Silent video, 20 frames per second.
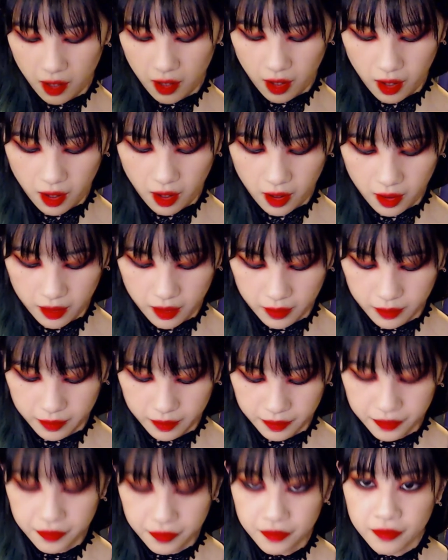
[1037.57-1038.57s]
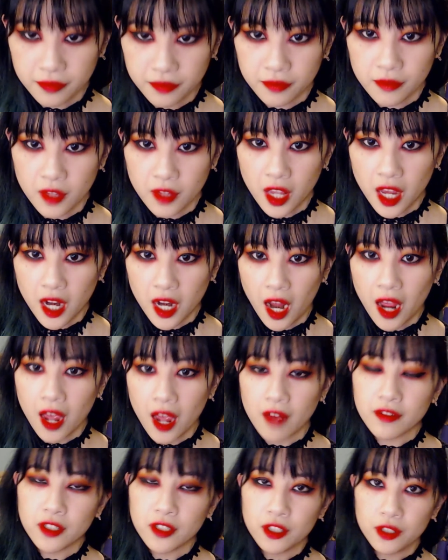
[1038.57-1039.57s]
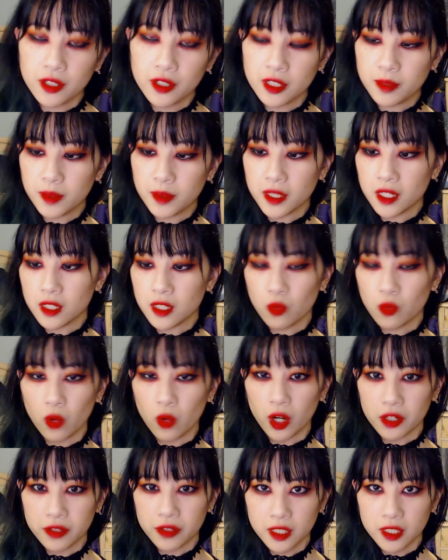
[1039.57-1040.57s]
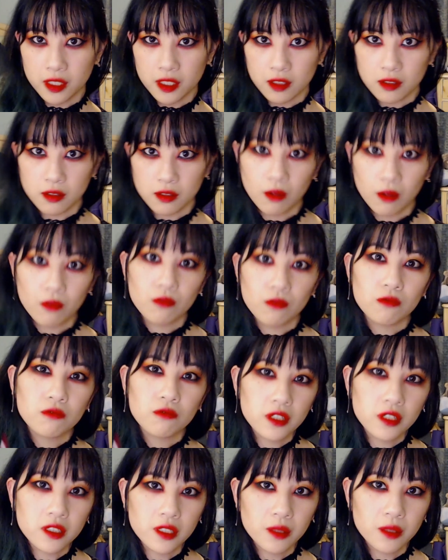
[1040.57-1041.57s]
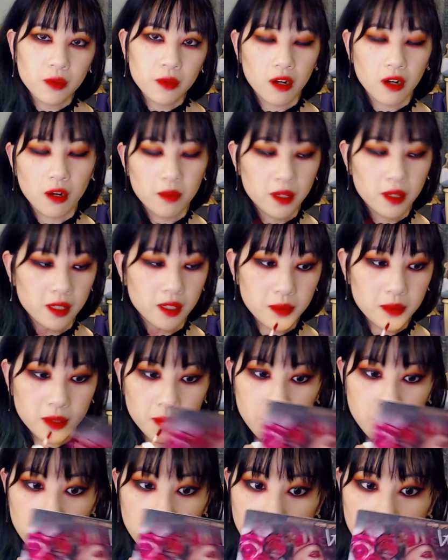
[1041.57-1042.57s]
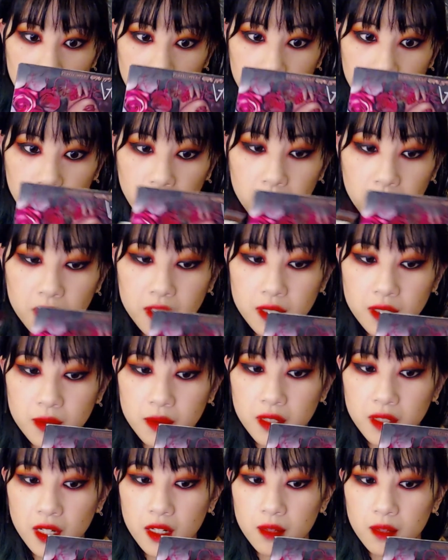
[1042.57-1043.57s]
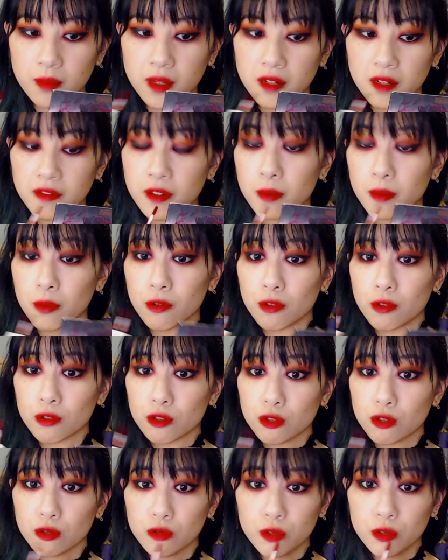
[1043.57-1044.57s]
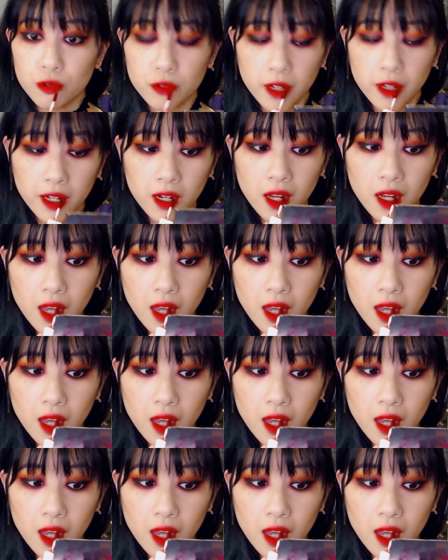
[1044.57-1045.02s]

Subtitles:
And I have to do this because watery tints don't really work on my lips, but I'm hoping this will get a bit of a more true red.